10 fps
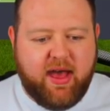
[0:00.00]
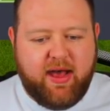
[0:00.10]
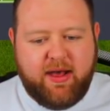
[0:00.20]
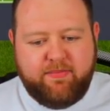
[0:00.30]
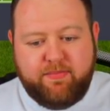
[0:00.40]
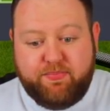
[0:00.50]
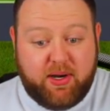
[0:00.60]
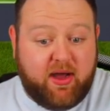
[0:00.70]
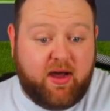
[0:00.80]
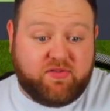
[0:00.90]
Um,
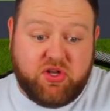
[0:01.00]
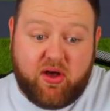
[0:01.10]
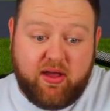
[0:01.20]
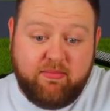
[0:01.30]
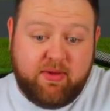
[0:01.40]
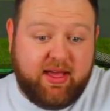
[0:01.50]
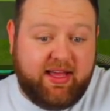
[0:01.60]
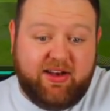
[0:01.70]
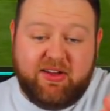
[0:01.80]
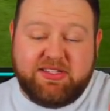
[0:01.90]
but at half time,
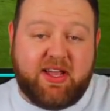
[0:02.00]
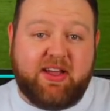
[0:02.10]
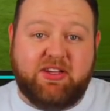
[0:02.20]
it looks like